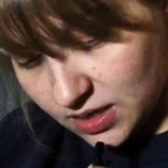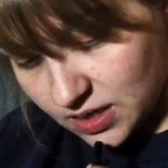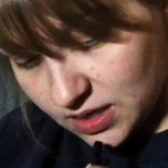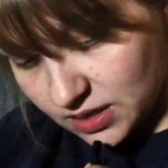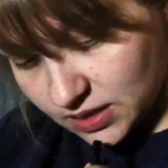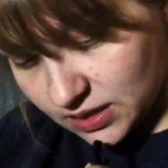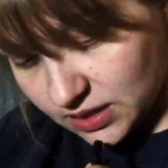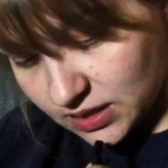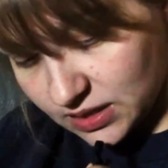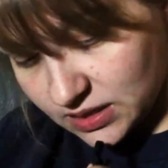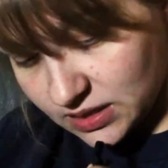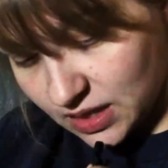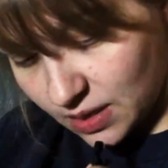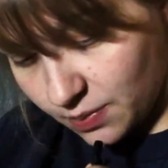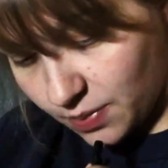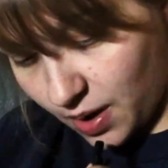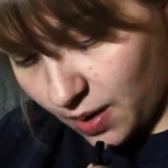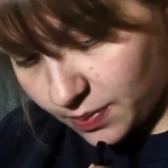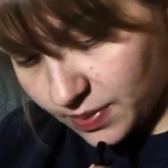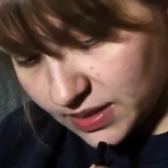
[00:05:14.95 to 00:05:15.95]
Lina set
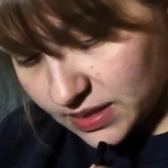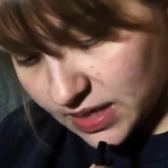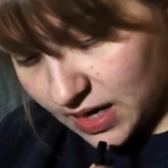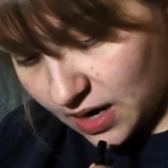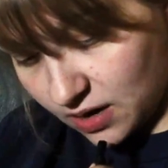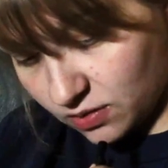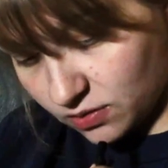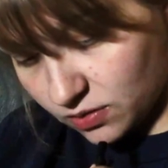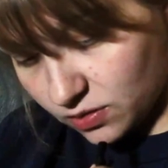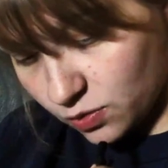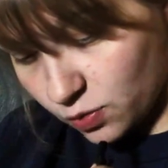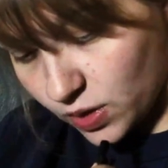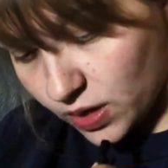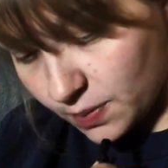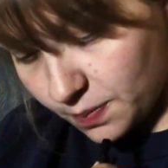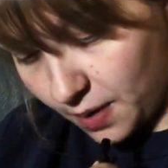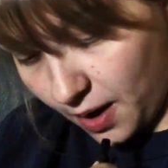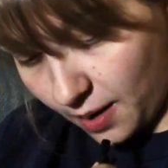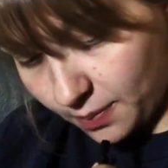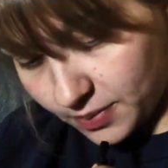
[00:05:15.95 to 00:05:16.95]
Poppy down. "Quick,
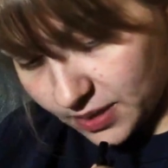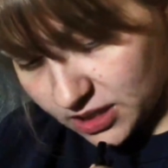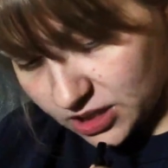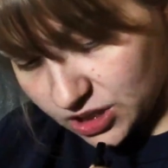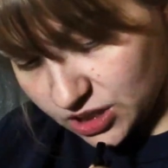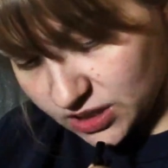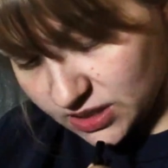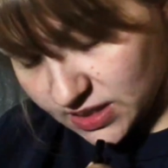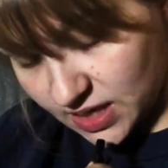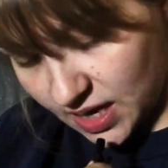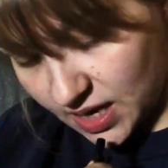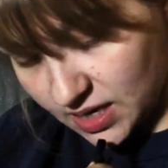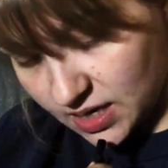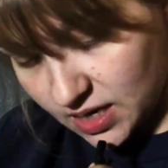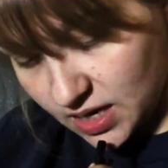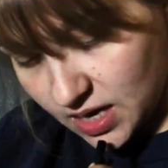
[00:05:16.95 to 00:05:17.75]
Poppy," she said,